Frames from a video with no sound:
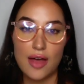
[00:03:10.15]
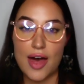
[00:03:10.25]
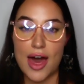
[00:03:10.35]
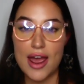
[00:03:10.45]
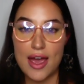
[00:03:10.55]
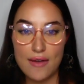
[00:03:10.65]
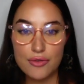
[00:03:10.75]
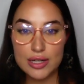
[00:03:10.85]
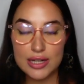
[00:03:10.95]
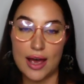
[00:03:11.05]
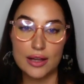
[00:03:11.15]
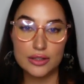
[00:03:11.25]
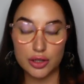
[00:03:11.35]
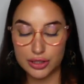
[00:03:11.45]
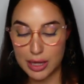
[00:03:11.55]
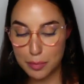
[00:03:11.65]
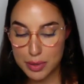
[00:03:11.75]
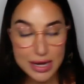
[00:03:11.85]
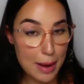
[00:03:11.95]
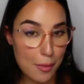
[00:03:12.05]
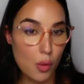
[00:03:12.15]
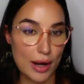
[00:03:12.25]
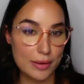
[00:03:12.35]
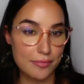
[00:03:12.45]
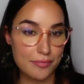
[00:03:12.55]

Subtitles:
that every day, so tip number 1,